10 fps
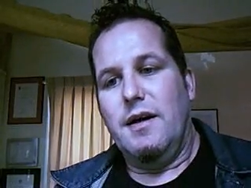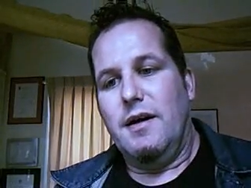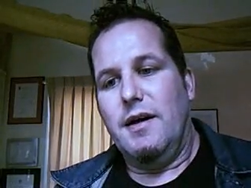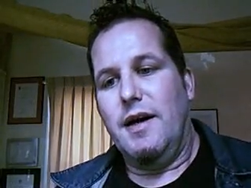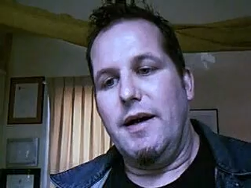
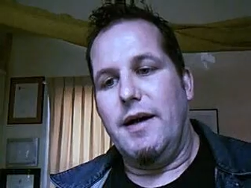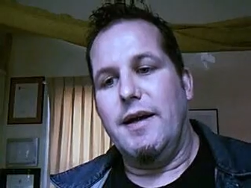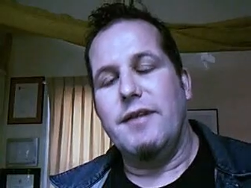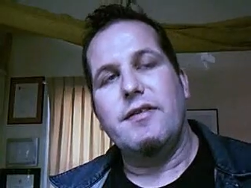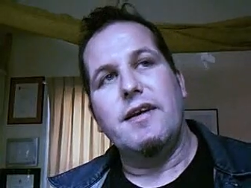
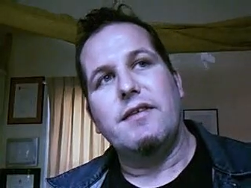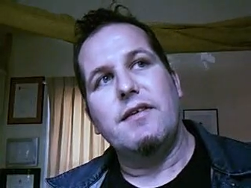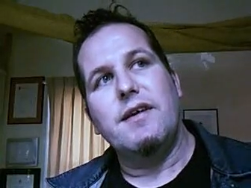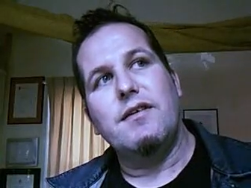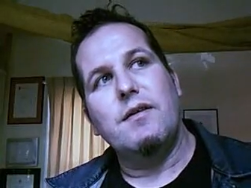
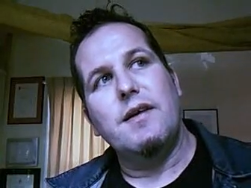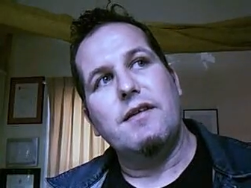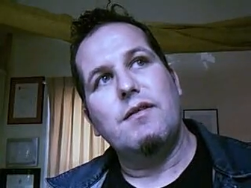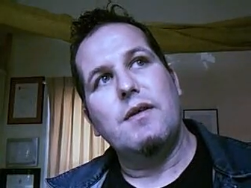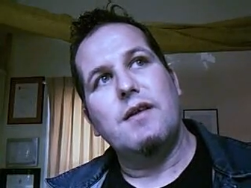
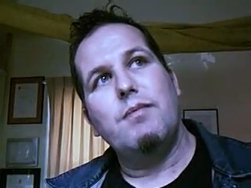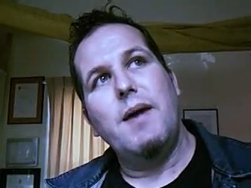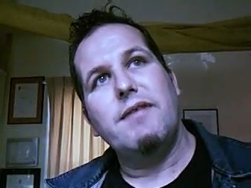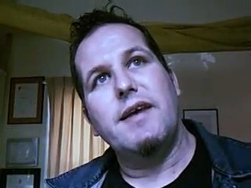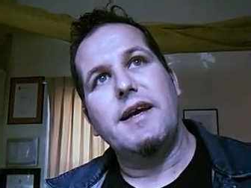it's
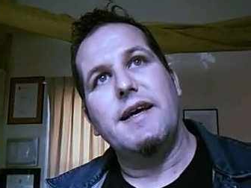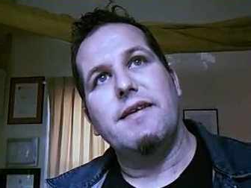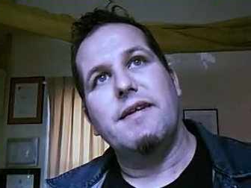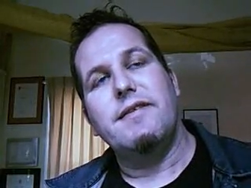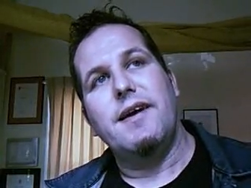basically
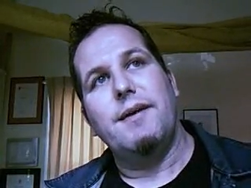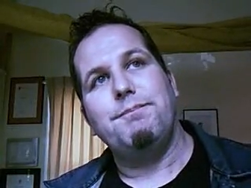that